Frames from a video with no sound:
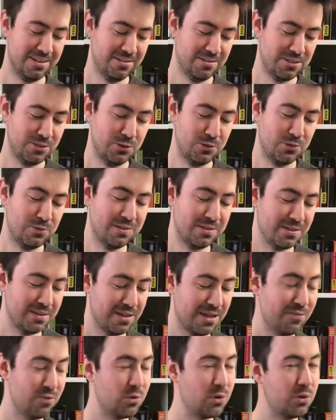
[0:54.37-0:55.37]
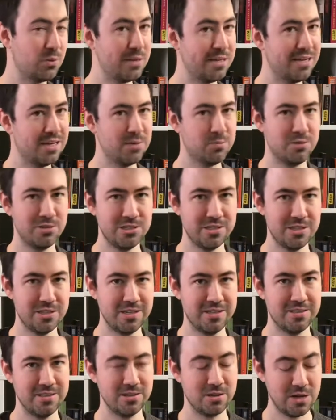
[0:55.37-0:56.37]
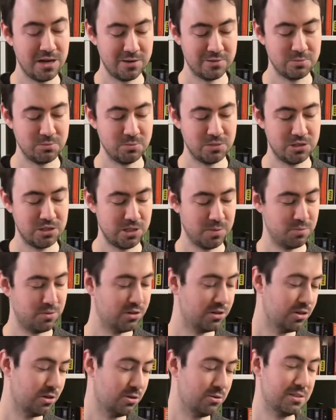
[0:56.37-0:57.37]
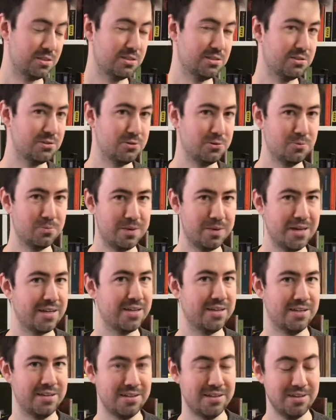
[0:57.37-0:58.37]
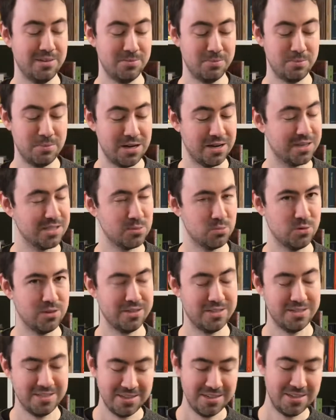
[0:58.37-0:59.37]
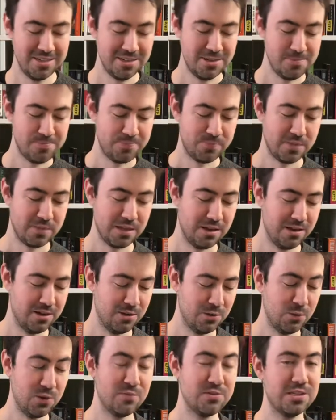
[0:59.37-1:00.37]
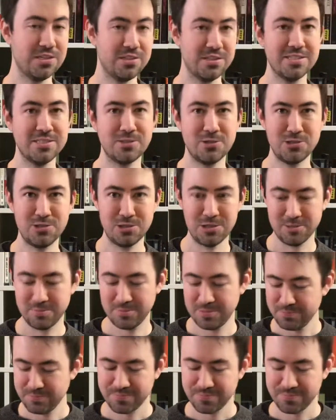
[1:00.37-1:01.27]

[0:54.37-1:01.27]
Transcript: So everyone may not appreciate the craftsmanship that goes into packing a box, but whoever did this, good job.